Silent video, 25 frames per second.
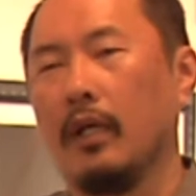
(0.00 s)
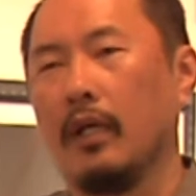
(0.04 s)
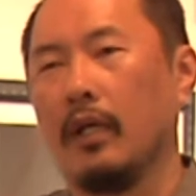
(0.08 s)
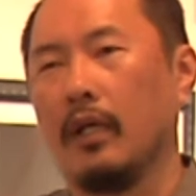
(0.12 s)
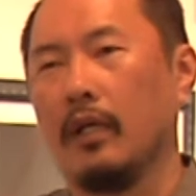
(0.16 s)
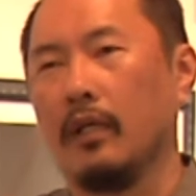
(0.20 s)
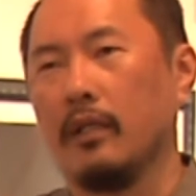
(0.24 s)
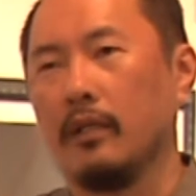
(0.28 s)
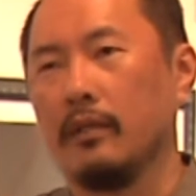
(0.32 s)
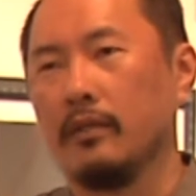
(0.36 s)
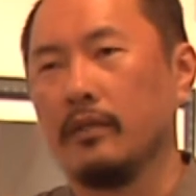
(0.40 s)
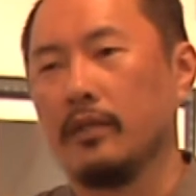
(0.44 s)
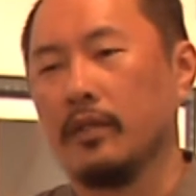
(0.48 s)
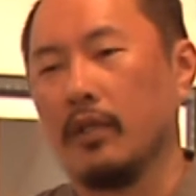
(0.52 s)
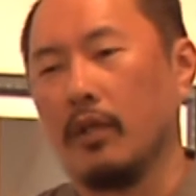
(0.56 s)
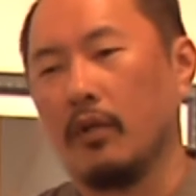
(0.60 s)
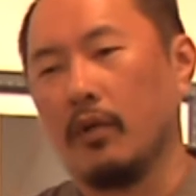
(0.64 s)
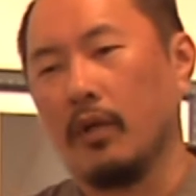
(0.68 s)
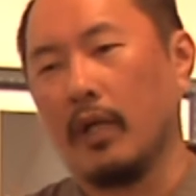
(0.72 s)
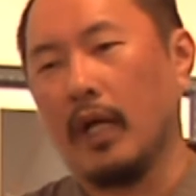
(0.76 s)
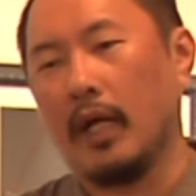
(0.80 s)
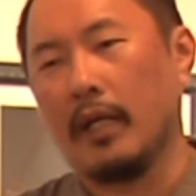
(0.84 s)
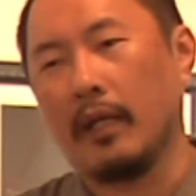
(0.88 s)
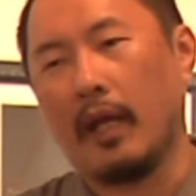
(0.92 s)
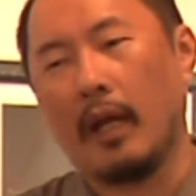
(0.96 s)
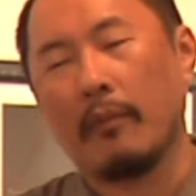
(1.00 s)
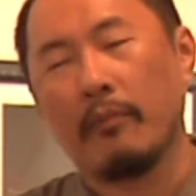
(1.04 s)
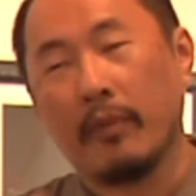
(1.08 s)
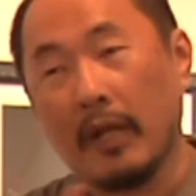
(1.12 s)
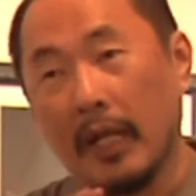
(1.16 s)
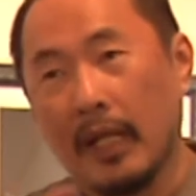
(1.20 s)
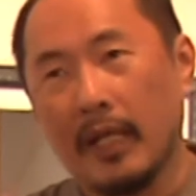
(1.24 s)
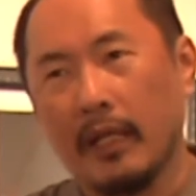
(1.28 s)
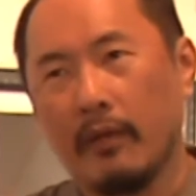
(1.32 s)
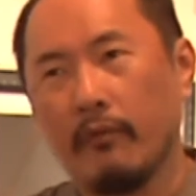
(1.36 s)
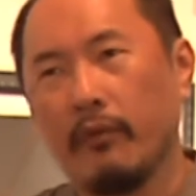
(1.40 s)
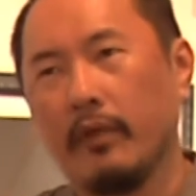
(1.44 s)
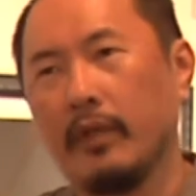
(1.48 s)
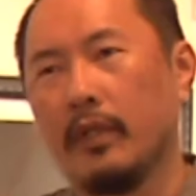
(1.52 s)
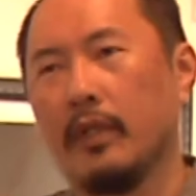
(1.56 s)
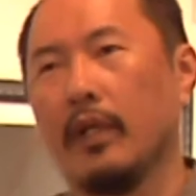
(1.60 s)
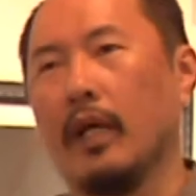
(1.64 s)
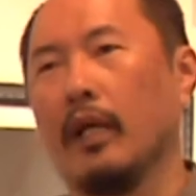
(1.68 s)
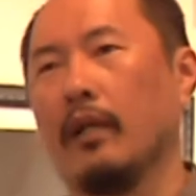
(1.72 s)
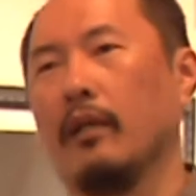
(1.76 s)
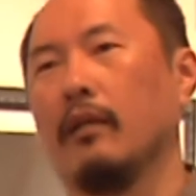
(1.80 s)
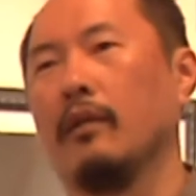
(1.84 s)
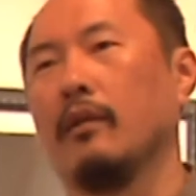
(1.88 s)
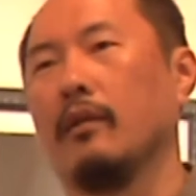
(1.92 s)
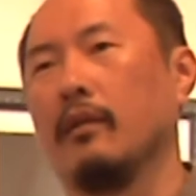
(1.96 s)
Uh, so I, I play with
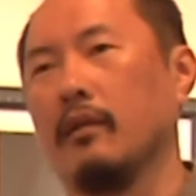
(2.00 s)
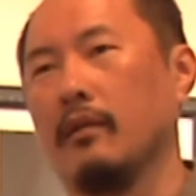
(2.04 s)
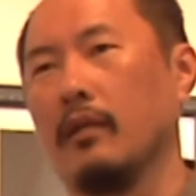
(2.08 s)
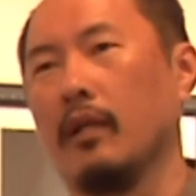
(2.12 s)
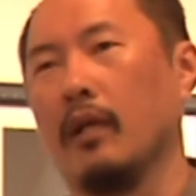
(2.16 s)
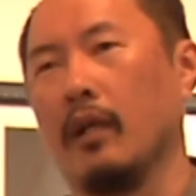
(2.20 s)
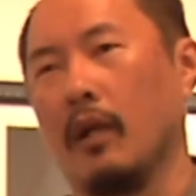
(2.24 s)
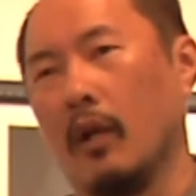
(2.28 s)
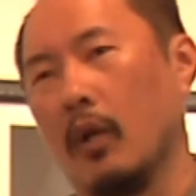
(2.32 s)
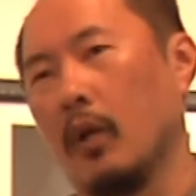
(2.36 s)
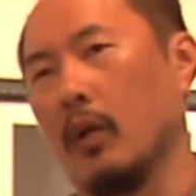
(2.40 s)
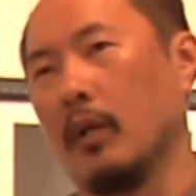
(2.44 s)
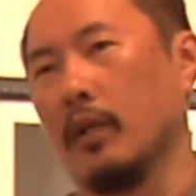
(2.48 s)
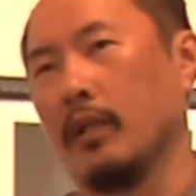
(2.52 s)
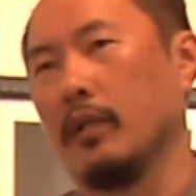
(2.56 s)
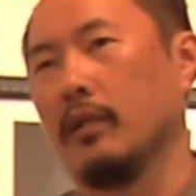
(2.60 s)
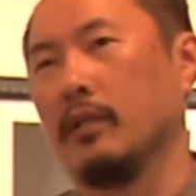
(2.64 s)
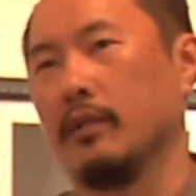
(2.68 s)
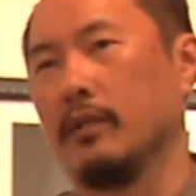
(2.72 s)
that a lot.